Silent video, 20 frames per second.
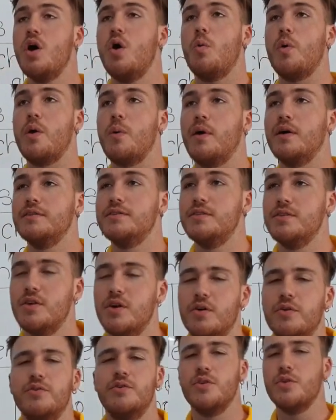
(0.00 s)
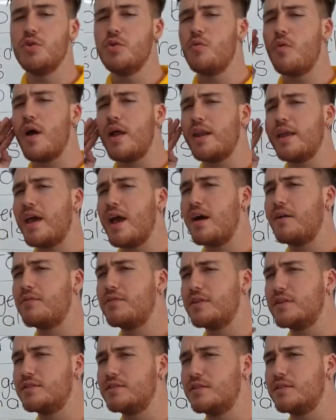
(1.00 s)
We want to know, do you really
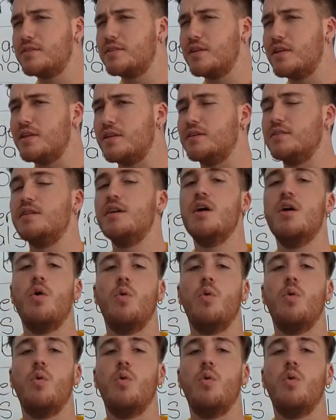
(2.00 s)
have this disease?